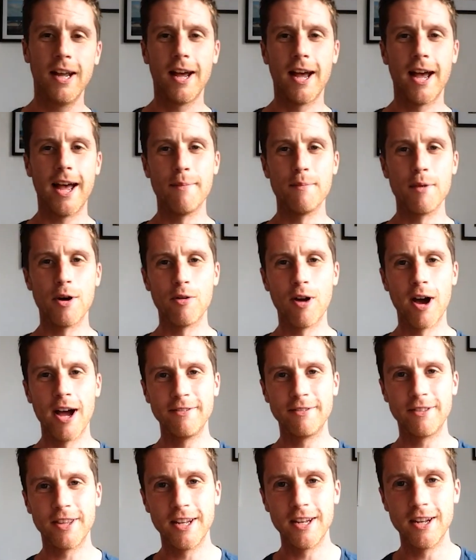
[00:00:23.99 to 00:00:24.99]

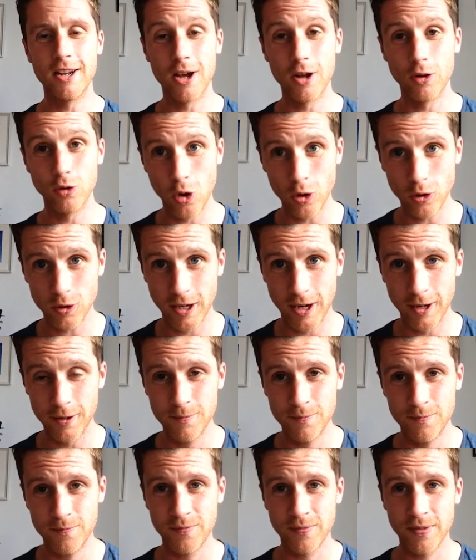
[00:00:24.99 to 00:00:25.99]
arrived in
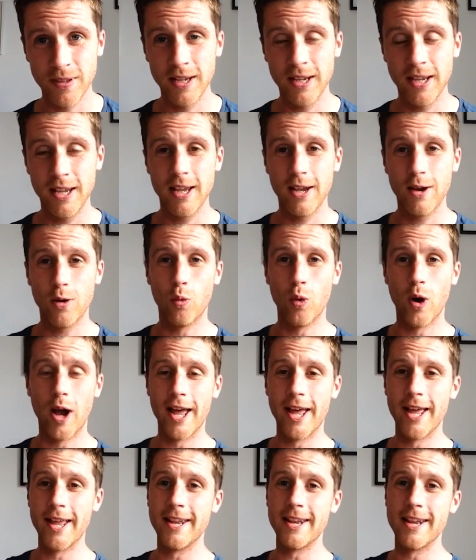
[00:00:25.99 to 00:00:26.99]
lockdown
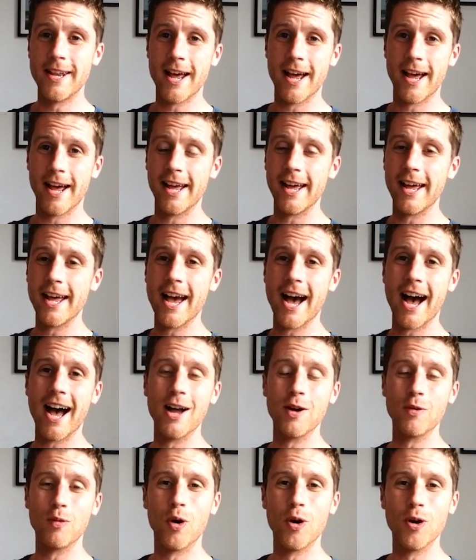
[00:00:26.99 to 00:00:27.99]
when
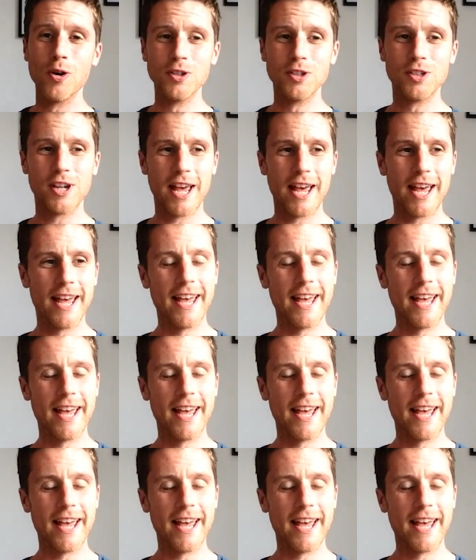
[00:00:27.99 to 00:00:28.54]
I was